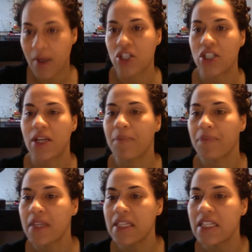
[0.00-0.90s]
question.
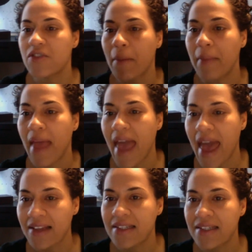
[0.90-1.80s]
This is from
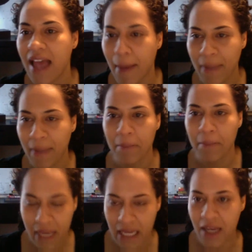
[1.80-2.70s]

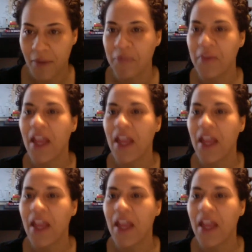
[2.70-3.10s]
XEpicMeet.